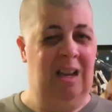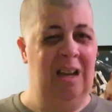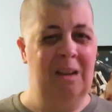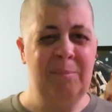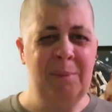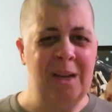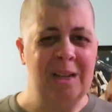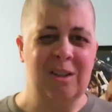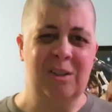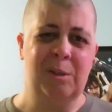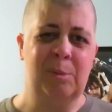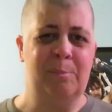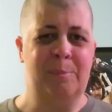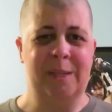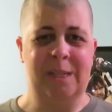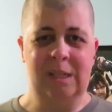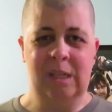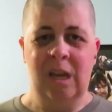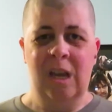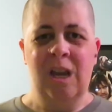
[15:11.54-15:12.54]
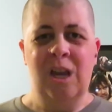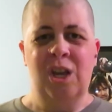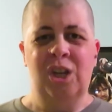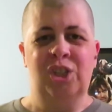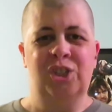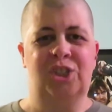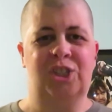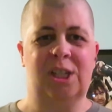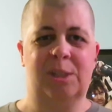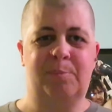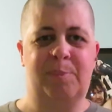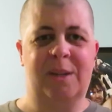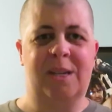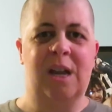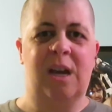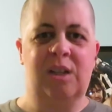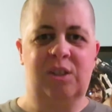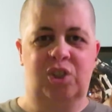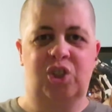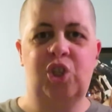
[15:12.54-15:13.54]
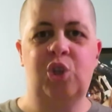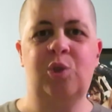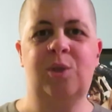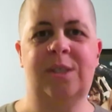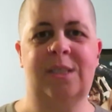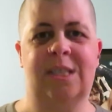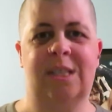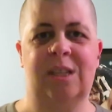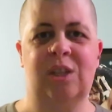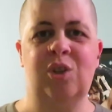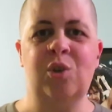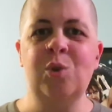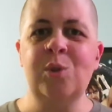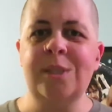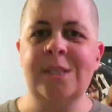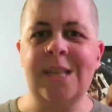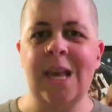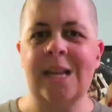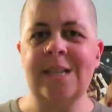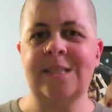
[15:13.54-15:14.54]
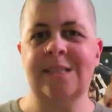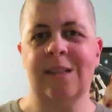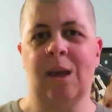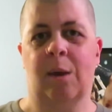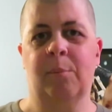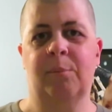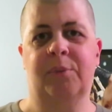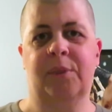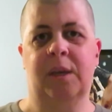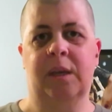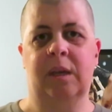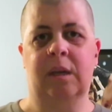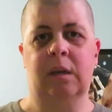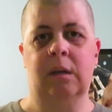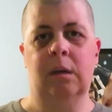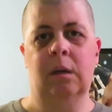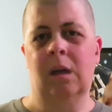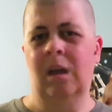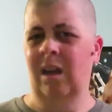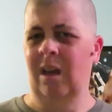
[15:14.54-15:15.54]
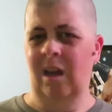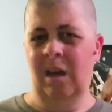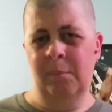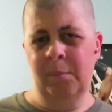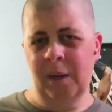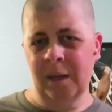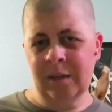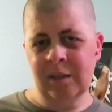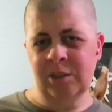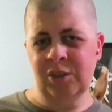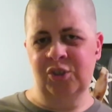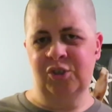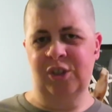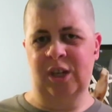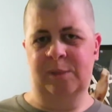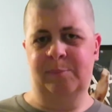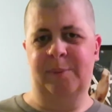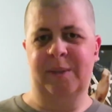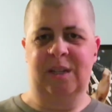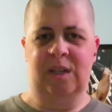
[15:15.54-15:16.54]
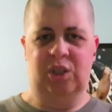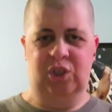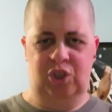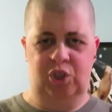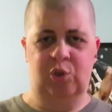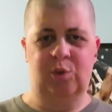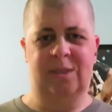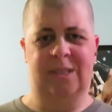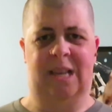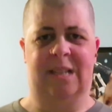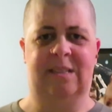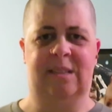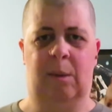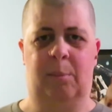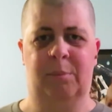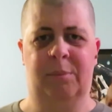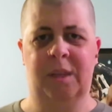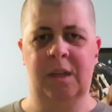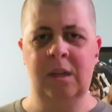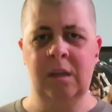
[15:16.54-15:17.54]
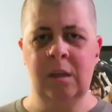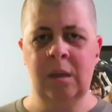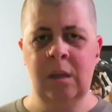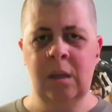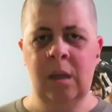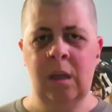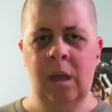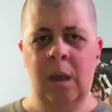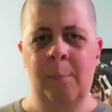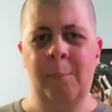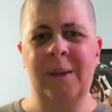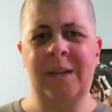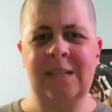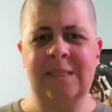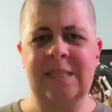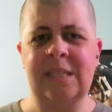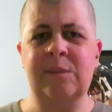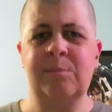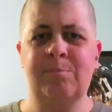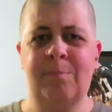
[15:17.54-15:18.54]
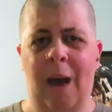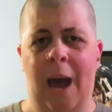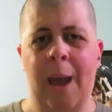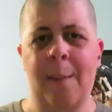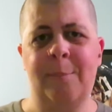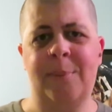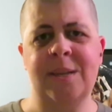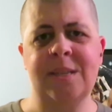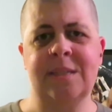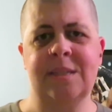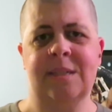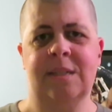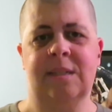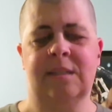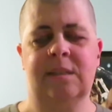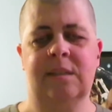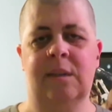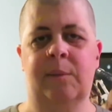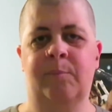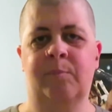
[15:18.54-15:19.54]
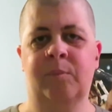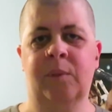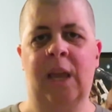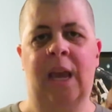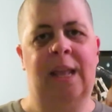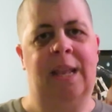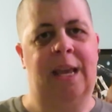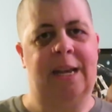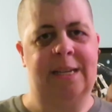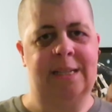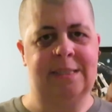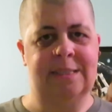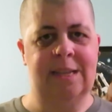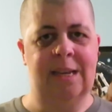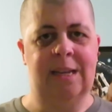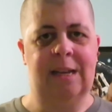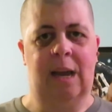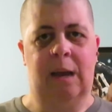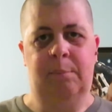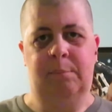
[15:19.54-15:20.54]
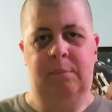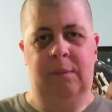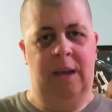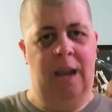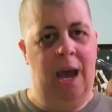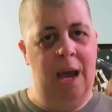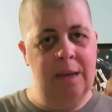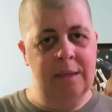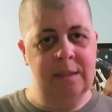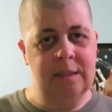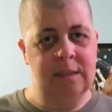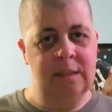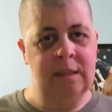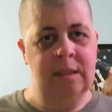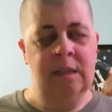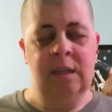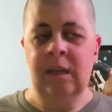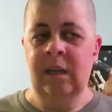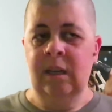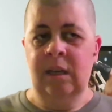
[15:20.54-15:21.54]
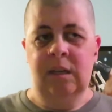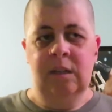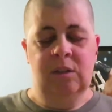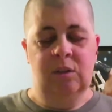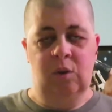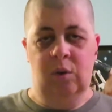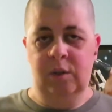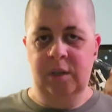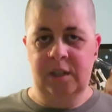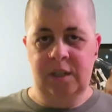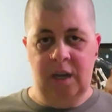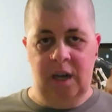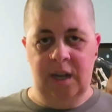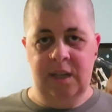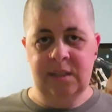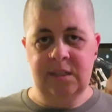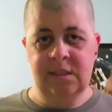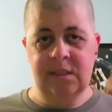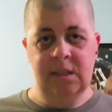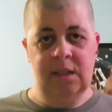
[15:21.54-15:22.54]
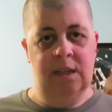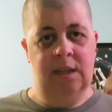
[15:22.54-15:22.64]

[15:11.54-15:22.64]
I'm not going to be just because you you said something I'm not going to just because you said something, because it's my business. And like I said, I'm not going to cuss.